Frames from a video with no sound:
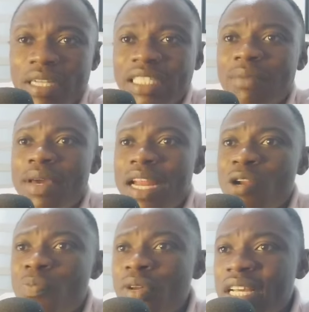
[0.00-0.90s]
bo ni se ma
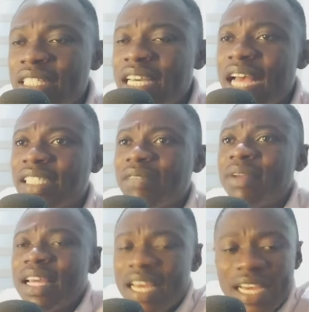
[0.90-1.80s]
na no podi se ya
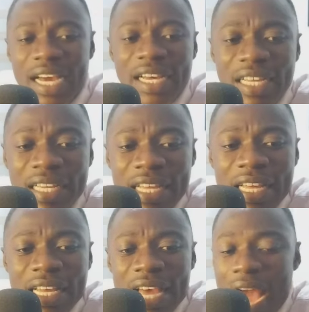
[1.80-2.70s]
sem na ye ka
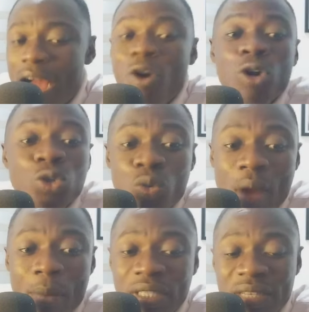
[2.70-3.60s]
akono so
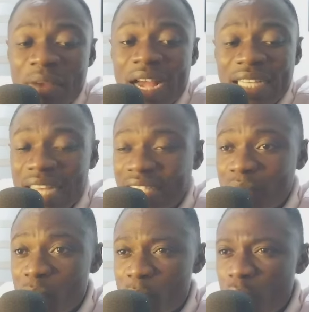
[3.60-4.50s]
ma mo ti be ka sa
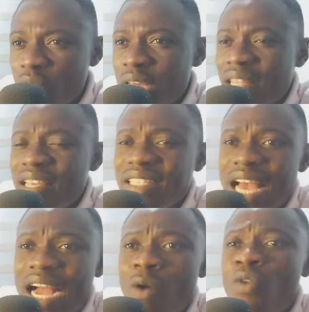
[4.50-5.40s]
sem ni because I think
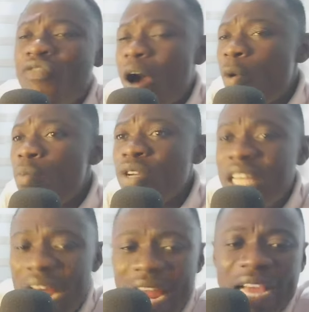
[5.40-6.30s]
say ka wo fa we mu
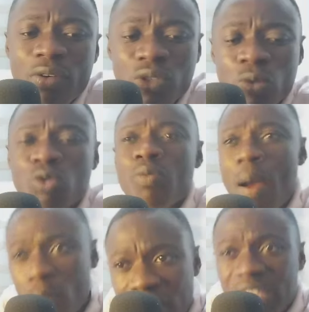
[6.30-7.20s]
nyina na ka so so
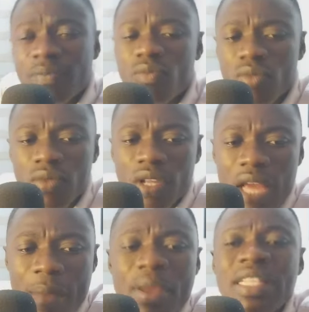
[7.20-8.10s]
ba bo tin e
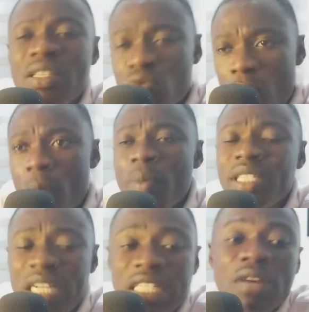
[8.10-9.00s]
be di nko mo
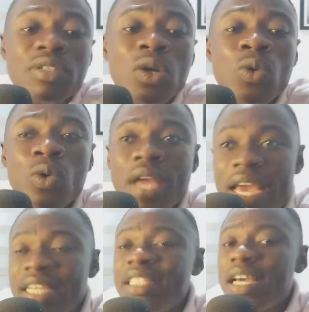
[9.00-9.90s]
be chire chire we se wo
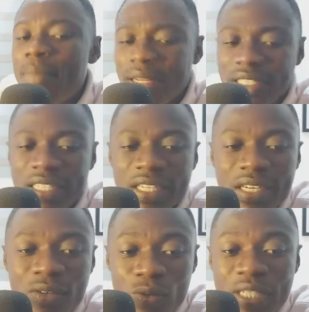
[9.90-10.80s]
ge ye die but
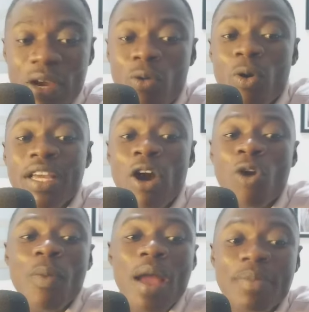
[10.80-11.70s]
wo de okwa ye
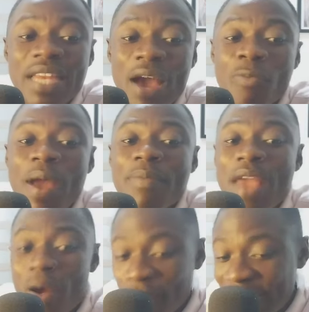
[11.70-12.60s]
o ba bi na gwa
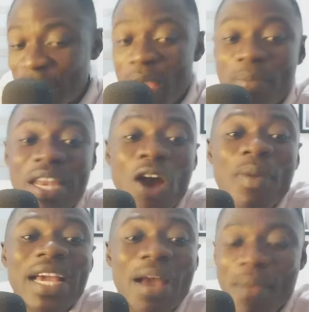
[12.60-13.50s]
bi akwati ba bi na
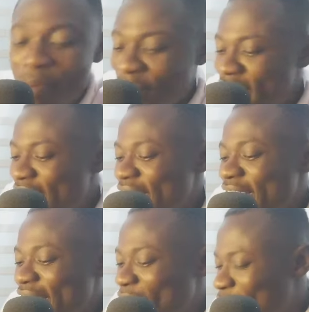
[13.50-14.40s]
be ka ba bi de
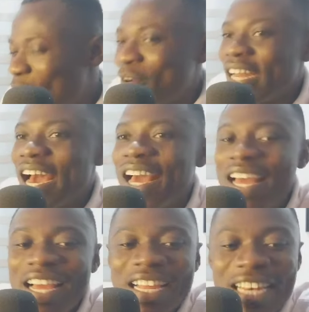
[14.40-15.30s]
ni ni na fa koda
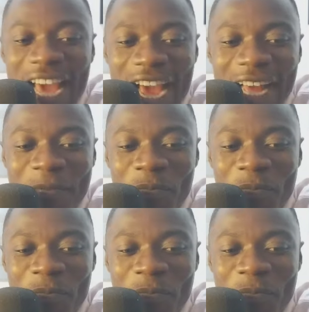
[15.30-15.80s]
na